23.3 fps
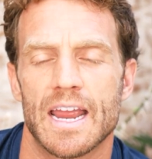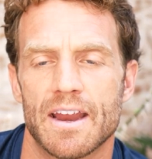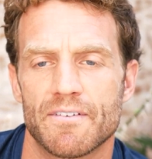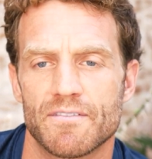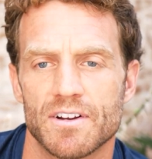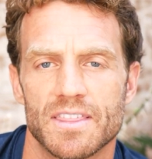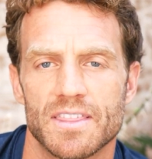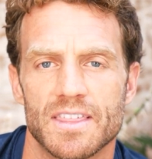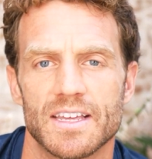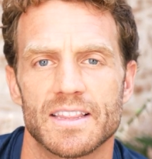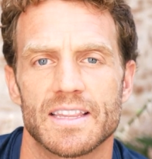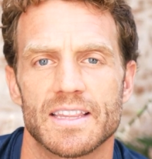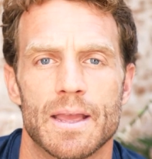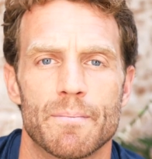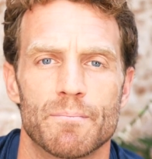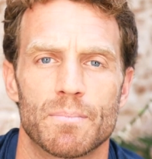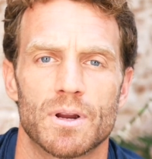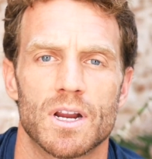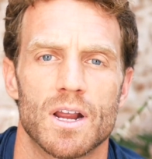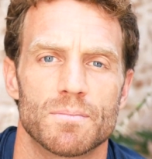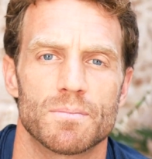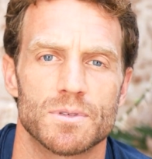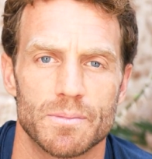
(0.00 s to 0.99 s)
Everything then
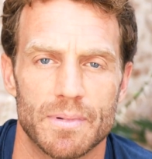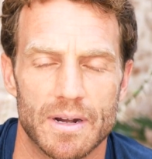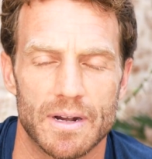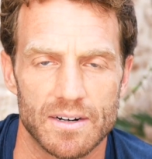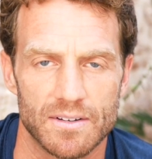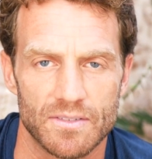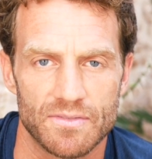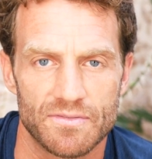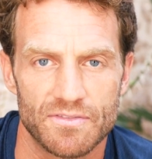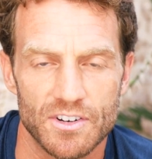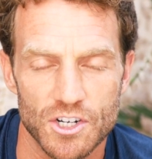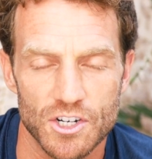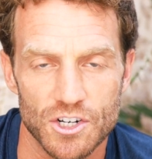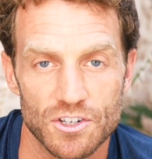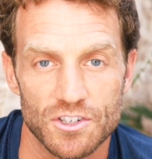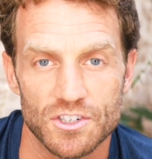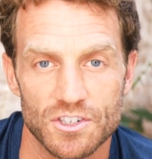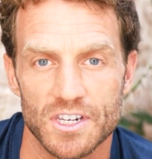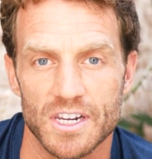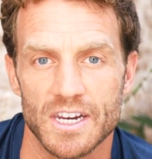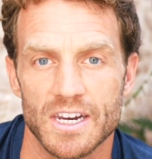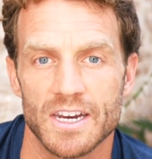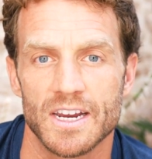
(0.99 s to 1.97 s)
becomes about
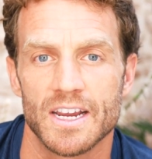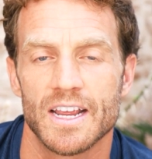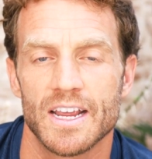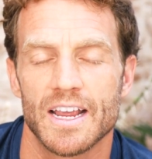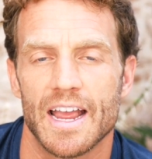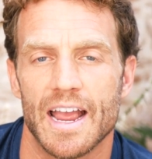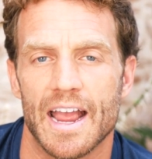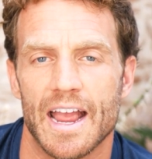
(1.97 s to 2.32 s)
efficiency